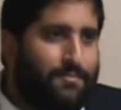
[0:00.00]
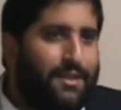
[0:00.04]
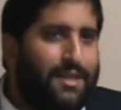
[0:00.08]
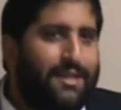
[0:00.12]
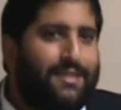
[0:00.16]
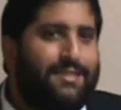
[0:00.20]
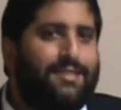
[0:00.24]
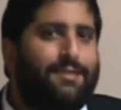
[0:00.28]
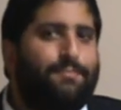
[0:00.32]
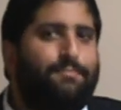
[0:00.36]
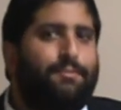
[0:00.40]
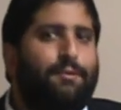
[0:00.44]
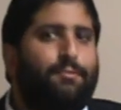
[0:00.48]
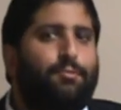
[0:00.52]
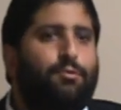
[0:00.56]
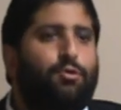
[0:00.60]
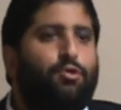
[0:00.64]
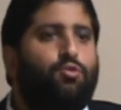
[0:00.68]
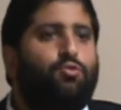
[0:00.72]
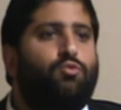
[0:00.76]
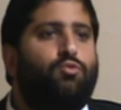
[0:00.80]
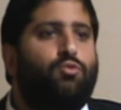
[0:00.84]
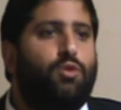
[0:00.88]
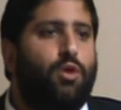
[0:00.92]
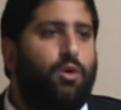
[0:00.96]
It's the people
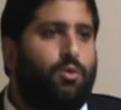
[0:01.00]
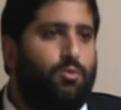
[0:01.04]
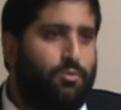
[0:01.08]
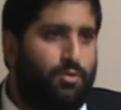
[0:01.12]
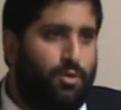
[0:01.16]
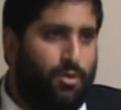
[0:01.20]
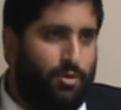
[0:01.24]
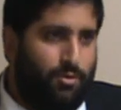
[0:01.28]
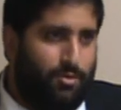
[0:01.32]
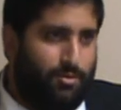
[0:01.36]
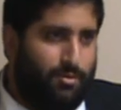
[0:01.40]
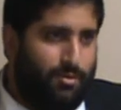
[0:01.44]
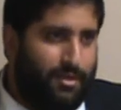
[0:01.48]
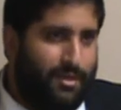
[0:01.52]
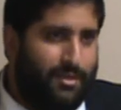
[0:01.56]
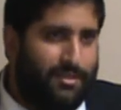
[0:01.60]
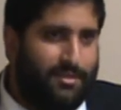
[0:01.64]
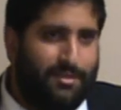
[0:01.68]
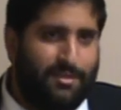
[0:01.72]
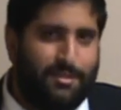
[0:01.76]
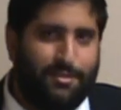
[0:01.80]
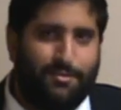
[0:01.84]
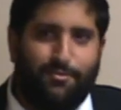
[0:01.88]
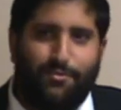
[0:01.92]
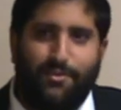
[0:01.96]
who don't know. It's
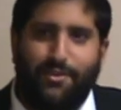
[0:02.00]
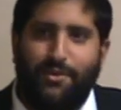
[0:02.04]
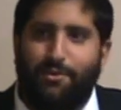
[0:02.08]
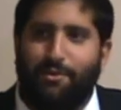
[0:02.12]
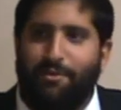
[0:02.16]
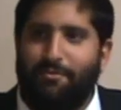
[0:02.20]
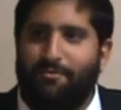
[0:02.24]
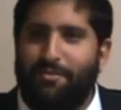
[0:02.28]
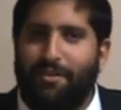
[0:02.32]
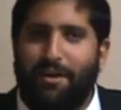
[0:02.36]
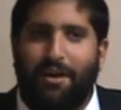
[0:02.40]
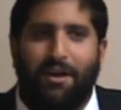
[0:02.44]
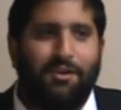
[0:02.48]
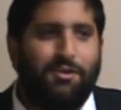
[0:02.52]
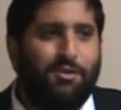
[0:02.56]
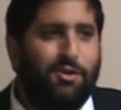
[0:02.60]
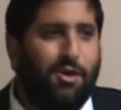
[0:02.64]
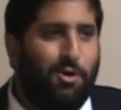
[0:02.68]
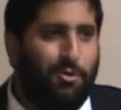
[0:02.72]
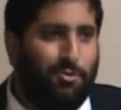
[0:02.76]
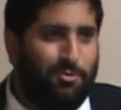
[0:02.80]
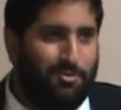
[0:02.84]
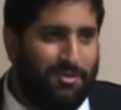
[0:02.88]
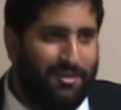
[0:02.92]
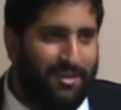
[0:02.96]
the sphere of the
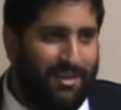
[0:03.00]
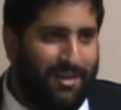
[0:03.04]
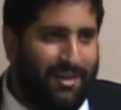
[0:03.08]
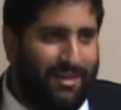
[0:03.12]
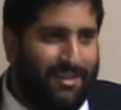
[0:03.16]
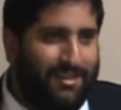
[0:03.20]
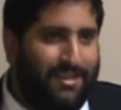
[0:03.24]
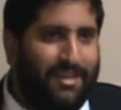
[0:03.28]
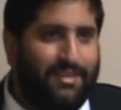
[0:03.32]
unknown.